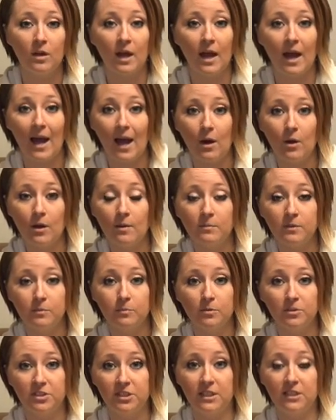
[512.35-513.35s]
how I'm
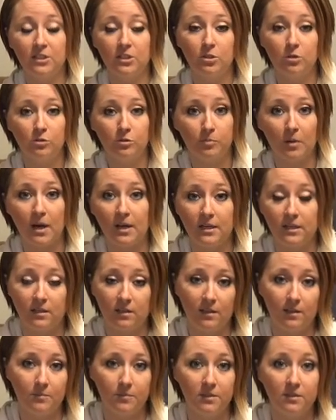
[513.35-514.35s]
supposed to get to those body
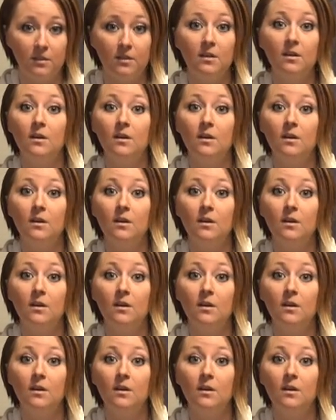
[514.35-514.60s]
clips.